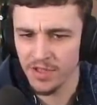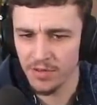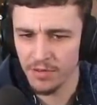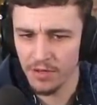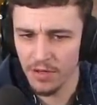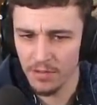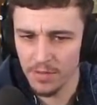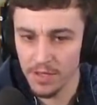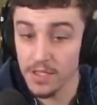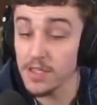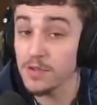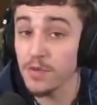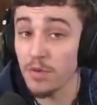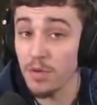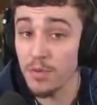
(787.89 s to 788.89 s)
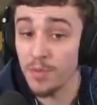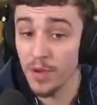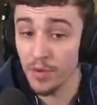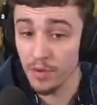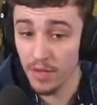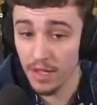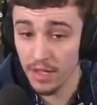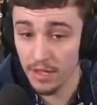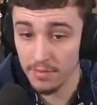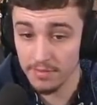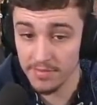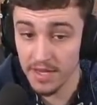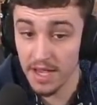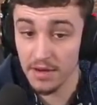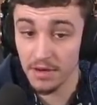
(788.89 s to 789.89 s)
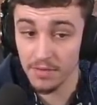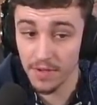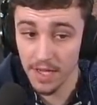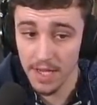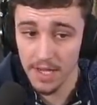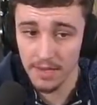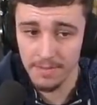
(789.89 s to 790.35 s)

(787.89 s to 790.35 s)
or not, but this is what we built down over here.